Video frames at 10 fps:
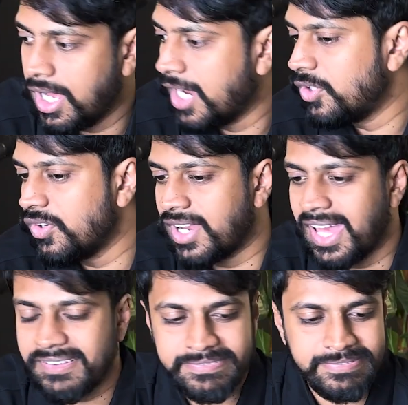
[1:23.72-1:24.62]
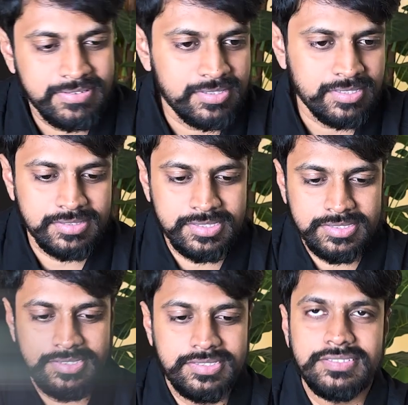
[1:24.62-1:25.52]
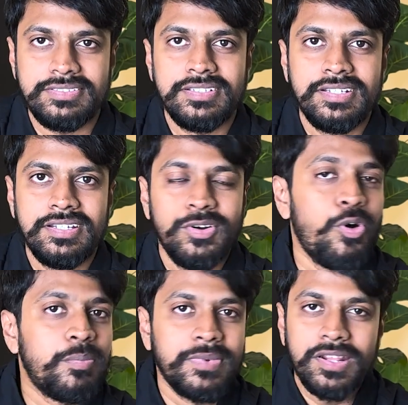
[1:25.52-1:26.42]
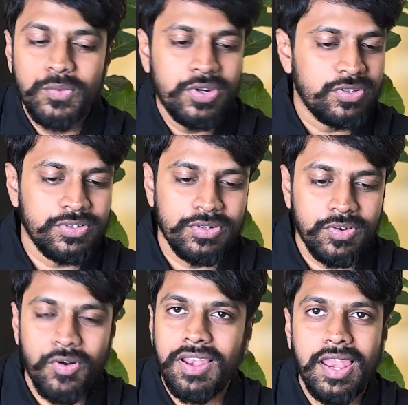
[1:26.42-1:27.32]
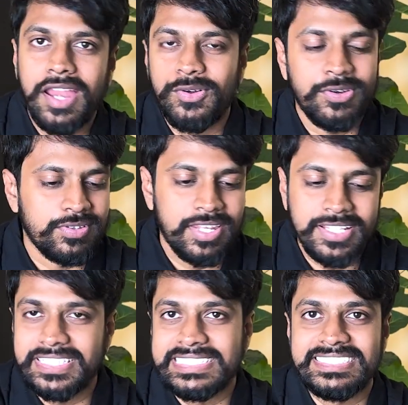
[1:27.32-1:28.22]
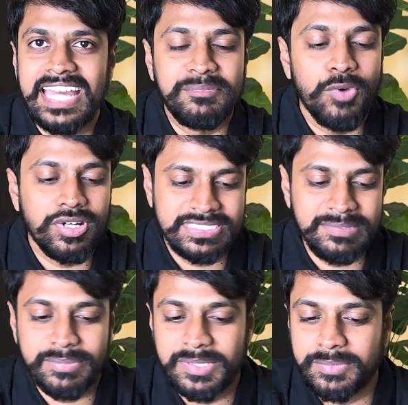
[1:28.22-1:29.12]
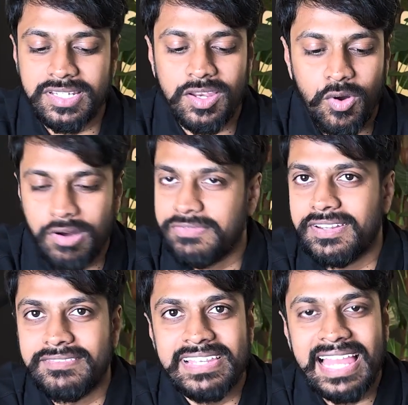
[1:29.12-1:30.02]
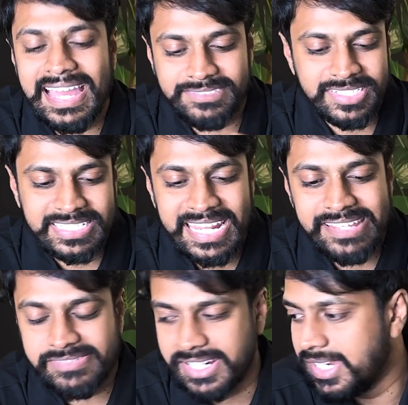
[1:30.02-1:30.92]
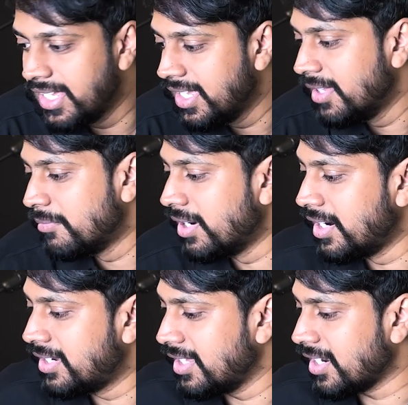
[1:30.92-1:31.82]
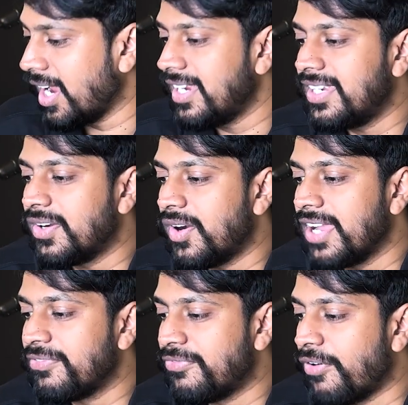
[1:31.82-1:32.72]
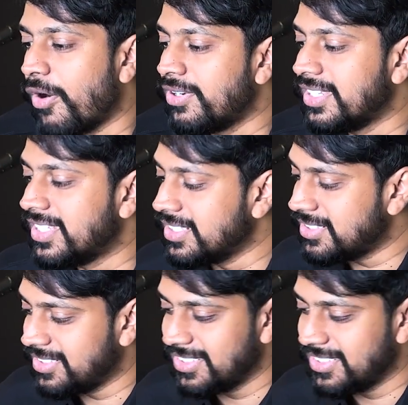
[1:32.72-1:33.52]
I do not have this opener, what you would call, I don't know, like this unboxing people often will have that knife, right? But right now I found this.